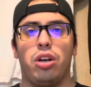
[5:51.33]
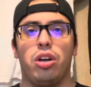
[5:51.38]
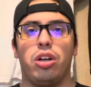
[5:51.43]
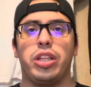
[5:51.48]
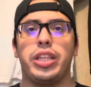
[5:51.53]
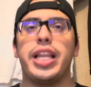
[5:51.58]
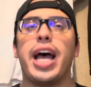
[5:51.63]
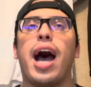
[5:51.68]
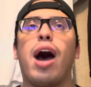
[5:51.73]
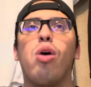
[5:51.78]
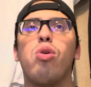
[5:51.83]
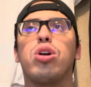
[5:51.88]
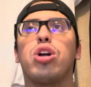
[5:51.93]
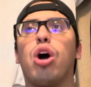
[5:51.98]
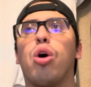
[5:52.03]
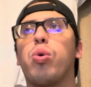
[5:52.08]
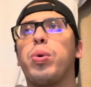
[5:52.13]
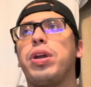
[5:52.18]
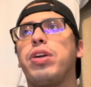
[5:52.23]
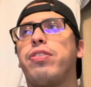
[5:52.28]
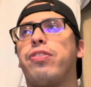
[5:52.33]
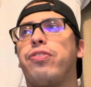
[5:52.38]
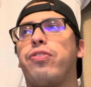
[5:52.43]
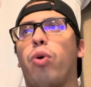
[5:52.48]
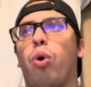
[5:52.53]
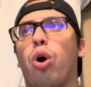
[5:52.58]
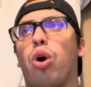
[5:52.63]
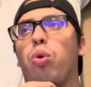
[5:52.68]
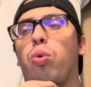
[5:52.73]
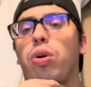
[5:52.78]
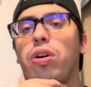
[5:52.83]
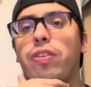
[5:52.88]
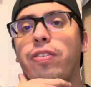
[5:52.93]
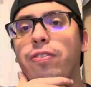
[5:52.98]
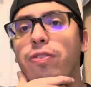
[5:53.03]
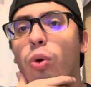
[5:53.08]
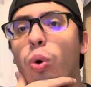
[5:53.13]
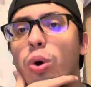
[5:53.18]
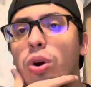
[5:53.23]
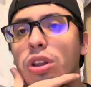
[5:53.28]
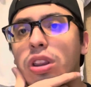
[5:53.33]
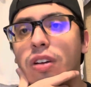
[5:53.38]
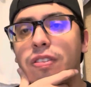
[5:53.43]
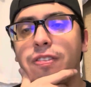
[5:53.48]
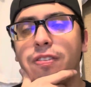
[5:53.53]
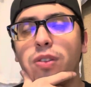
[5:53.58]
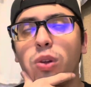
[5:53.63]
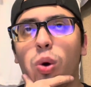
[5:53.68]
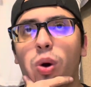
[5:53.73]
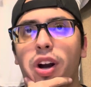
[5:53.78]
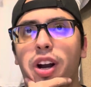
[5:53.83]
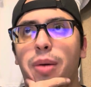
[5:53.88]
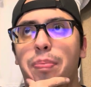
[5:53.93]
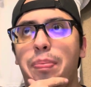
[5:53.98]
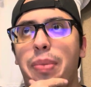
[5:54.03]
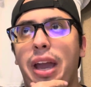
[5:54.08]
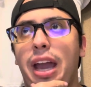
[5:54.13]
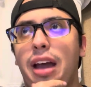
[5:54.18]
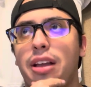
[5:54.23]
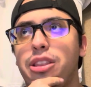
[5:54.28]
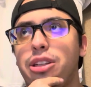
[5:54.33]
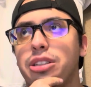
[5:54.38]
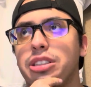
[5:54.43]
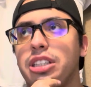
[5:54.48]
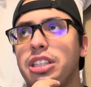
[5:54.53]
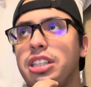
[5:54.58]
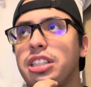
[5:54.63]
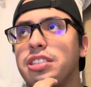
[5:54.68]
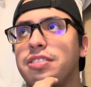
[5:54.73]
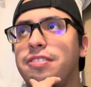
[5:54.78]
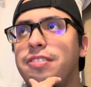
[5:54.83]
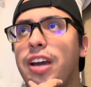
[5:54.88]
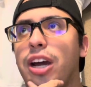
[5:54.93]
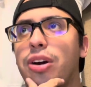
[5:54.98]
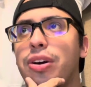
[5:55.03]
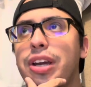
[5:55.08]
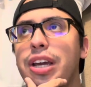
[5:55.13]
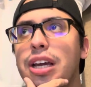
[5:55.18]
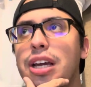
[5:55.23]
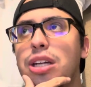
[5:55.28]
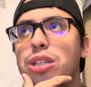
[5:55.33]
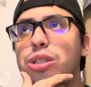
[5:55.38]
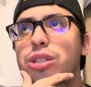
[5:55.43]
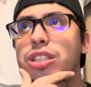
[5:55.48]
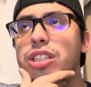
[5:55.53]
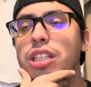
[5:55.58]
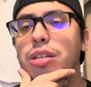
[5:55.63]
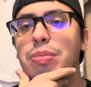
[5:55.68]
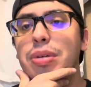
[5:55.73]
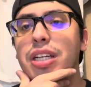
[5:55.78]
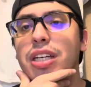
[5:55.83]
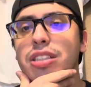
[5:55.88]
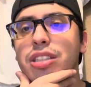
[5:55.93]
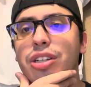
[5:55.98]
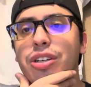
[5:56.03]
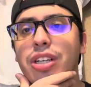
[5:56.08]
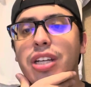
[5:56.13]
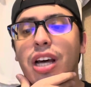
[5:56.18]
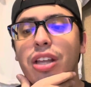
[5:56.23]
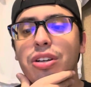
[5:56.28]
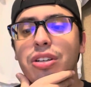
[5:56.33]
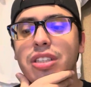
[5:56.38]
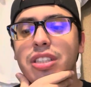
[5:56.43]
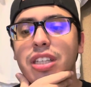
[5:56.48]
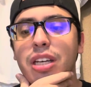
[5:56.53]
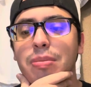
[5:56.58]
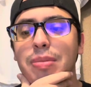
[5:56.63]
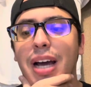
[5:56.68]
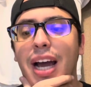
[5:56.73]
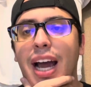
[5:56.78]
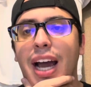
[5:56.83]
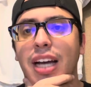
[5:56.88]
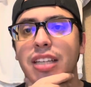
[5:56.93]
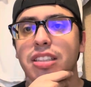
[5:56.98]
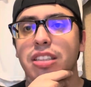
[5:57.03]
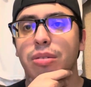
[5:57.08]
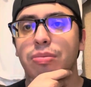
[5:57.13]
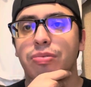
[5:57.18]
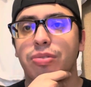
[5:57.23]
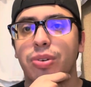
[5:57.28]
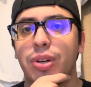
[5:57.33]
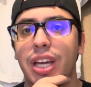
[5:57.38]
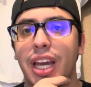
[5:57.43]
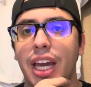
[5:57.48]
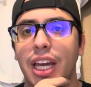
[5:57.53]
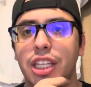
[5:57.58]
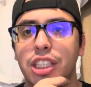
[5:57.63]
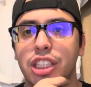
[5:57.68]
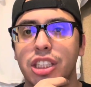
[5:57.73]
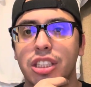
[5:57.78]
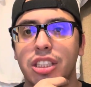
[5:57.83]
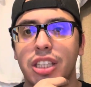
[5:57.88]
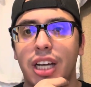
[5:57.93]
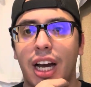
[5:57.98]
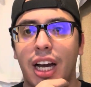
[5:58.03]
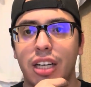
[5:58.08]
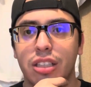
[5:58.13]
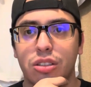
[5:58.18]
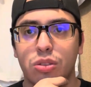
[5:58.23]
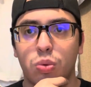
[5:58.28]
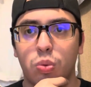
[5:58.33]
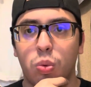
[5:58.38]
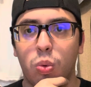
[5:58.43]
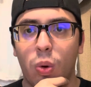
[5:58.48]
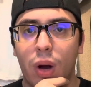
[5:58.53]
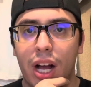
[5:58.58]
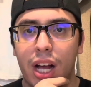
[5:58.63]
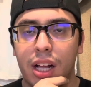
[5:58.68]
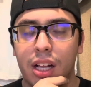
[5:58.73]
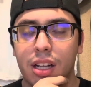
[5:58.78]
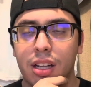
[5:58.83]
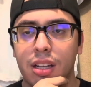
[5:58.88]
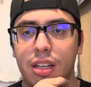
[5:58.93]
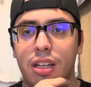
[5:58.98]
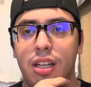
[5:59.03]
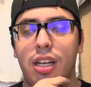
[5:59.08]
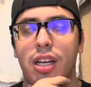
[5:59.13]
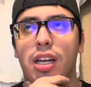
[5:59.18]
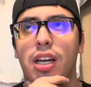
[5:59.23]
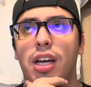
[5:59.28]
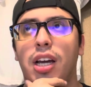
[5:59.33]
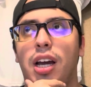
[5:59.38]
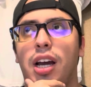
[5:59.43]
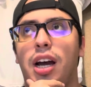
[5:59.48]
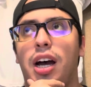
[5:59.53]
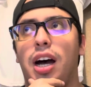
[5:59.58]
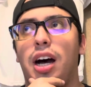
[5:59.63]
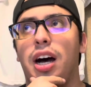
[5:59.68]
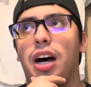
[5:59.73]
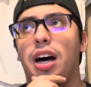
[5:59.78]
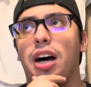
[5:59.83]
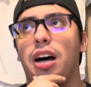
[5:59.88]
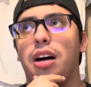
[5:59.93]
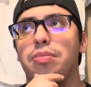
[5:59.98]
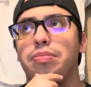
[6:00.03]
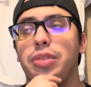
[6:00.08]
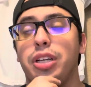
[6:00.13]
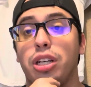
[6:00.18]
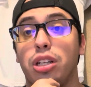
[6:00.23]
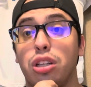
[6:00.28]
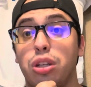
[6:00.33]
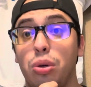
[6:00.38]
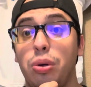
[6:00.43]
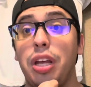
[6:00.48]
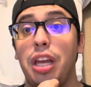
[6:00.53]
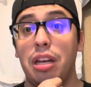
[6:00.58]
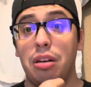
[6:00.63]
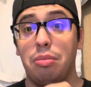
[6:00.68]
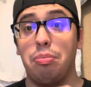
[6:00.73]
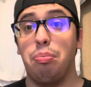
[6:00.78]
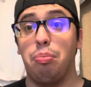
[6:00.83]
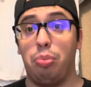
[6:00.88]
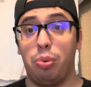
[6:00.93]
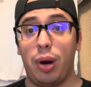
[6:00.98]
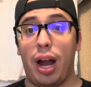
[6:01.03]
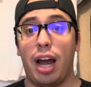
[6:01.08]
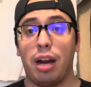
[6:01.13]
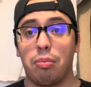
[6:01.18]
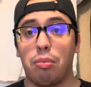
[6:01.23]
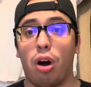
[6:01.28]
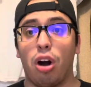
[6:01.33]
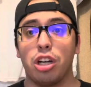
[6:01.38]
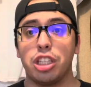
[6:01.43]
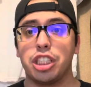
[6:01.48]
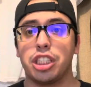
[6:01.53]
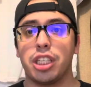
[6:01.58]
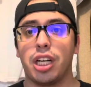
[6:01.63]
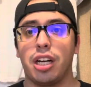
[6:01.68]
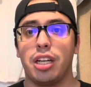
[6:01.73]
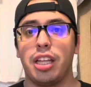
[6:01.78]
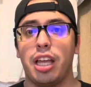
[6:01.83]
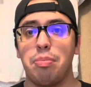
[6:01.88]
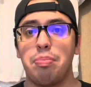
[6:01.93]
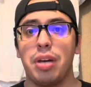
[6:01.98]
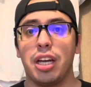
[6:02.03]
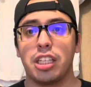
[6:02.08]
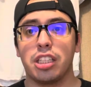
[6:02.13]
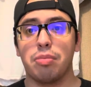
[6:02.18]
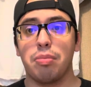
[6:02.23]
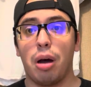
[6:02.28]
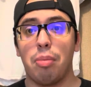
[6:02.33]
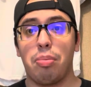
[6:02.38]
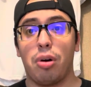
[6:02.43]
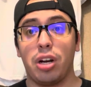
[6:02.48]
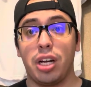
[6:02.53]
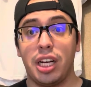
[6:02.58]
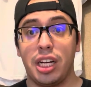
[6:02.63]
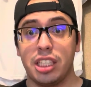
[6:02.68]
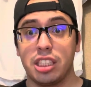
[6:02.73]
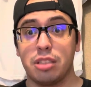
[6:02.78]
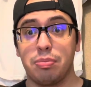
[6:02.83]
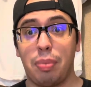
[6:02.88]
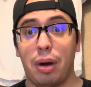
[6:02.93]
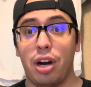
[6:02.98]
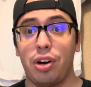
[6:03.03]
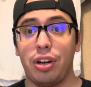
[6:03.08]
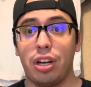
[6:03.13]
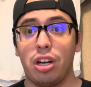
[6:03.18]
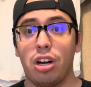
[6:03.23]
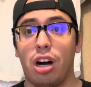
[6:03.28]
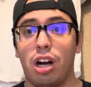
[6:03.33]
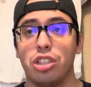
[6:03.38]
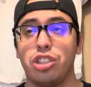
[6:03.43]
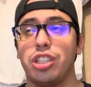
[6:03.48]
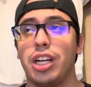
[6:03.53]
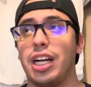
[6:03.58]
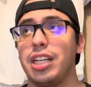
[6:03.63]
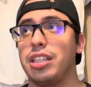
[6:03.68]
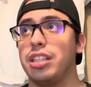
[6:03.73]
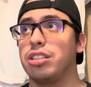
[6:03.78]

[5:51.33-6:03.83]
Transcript: Now going forward for the Florida Panthers, it is very interesting because they're another team that has some free agents as well, including Brad Marchand. They picked him up on an expiring contract.